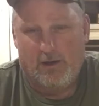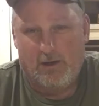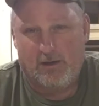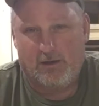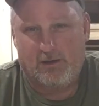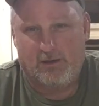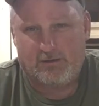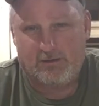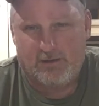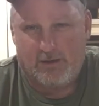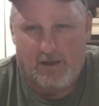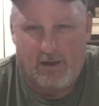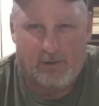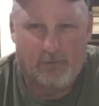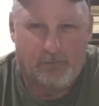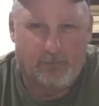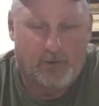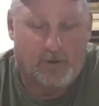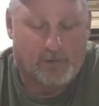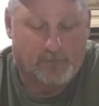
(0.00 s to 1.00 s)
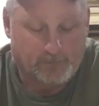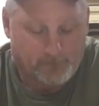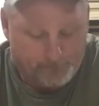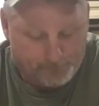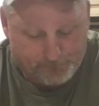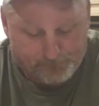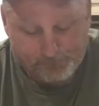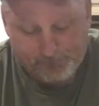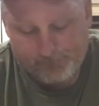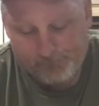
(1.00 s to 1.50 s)
it's a lot of fun.
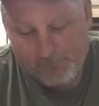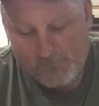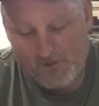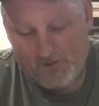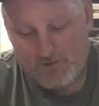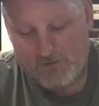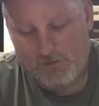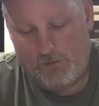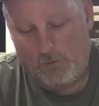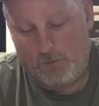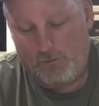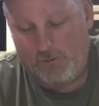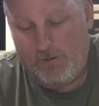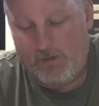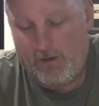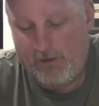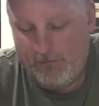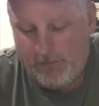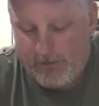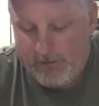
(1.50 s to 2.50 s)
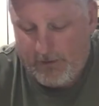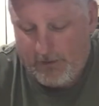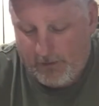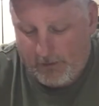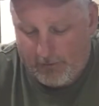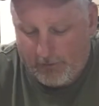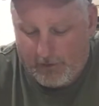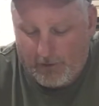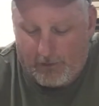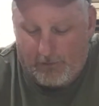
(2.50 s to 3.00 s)
So the
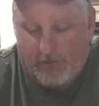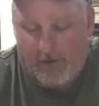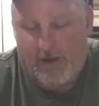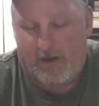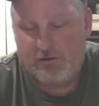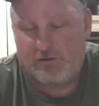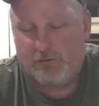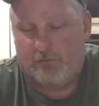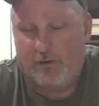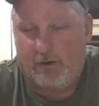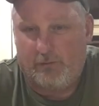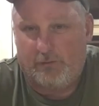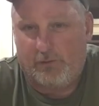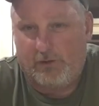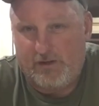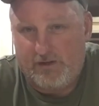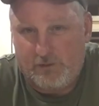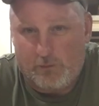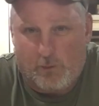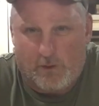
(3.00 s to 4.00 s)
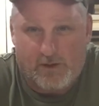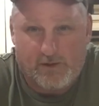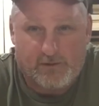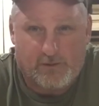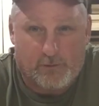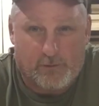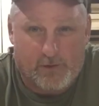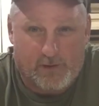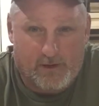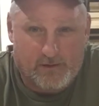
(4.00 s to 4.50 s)
NRL, the National Rifle League
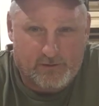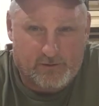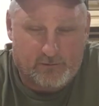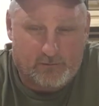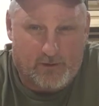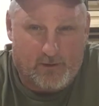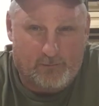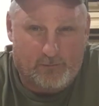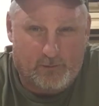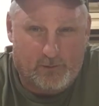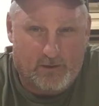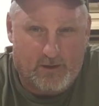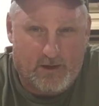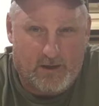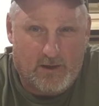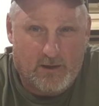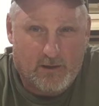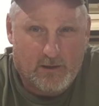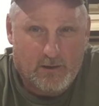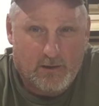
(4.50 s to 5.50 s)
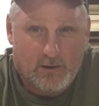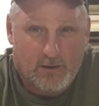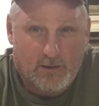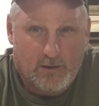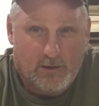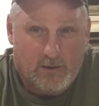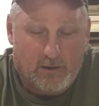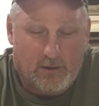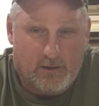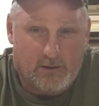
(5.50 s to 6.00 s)
22, the National Rifle League
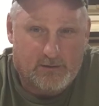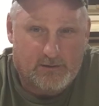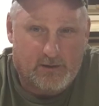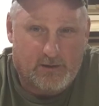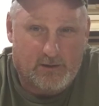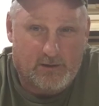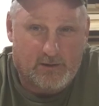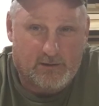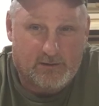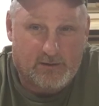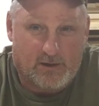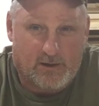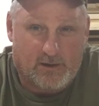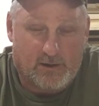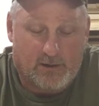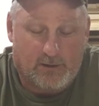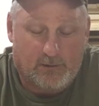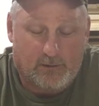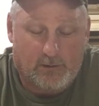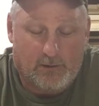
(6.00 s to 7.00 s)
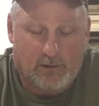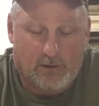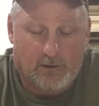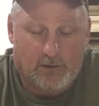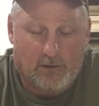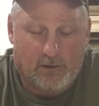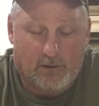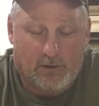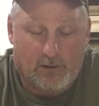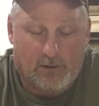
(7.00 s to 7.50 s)
is a
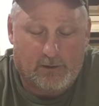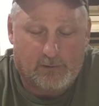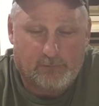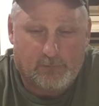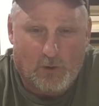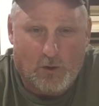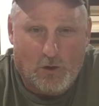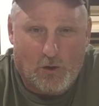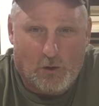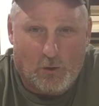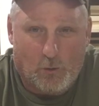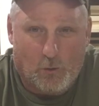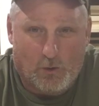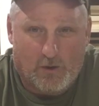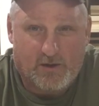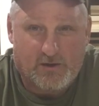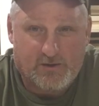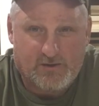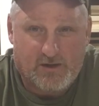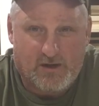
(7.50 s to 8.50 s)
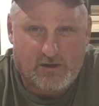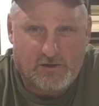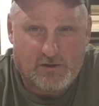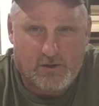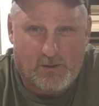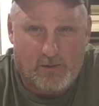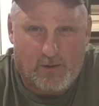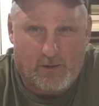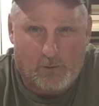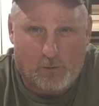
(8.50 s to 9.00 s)

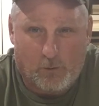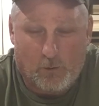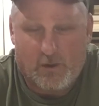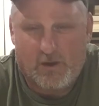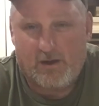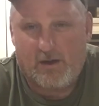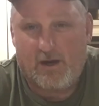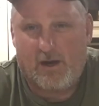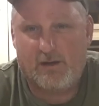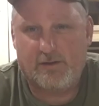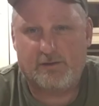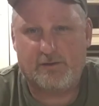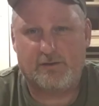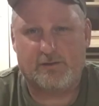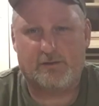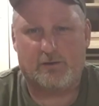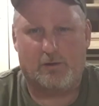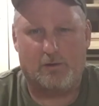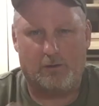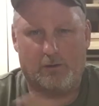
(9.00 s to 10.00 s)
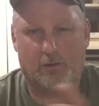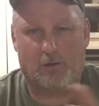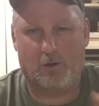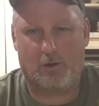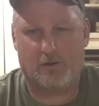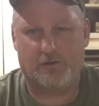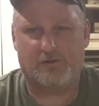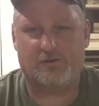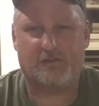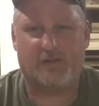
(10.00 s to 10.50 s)
organization that organizes
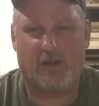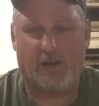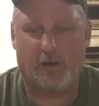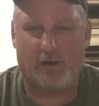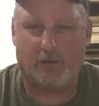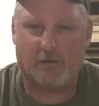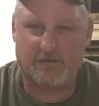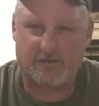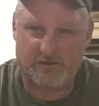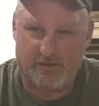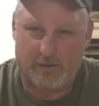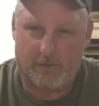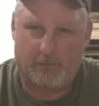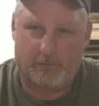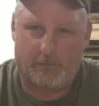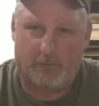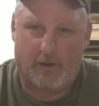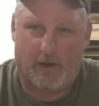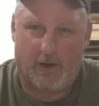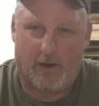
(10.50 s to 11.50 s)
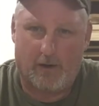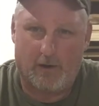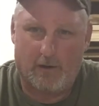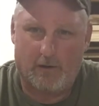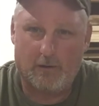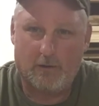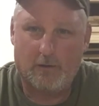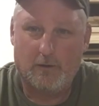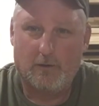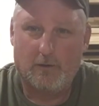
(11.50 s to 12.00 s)
large-scale centerfire